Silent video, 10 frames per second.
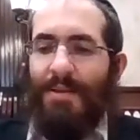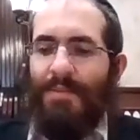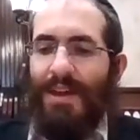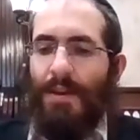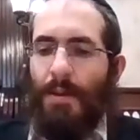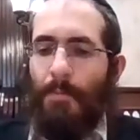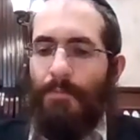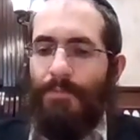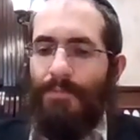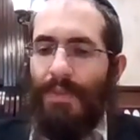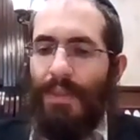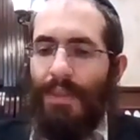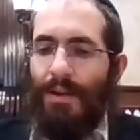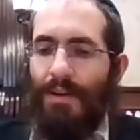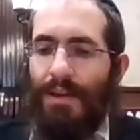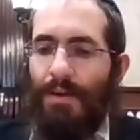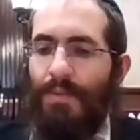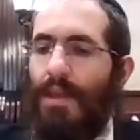Amen. Okay,